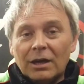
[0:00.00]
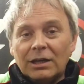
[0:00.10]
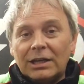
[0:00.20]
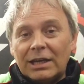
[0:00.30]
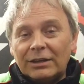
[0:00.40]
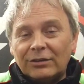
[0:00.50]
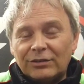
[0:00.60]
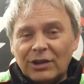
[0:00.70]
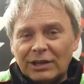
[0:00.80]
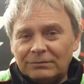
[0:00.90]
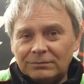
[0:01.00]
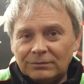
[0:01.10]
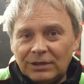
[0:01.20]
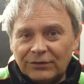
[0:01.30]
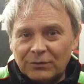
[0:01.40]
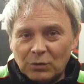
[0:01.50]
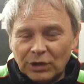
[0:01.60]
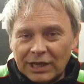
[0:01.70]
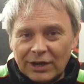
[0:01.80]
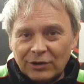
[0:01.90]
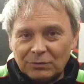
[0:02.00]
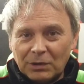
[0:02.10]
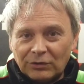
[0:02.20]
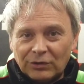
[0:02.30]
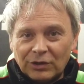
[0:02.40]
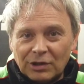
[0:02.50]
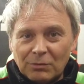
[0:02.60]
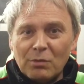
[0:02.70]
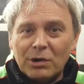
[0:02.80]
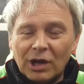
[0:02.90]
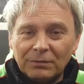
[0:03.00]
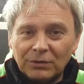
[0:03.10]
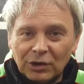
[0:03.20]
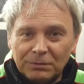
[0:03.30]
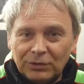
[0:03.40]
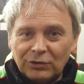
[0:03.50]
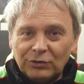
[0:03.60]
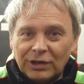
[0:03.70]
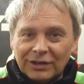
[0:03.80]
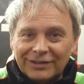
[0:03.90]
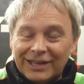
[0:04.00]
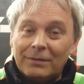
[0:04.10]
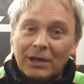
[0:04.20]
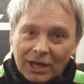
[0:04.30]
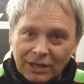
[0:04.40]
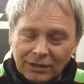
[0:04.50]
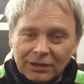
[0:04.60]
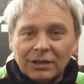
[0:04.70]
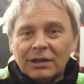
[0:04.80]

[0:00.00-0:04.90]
It's a slight different one here in as much that at the moment I'm going to be shooting the DMK,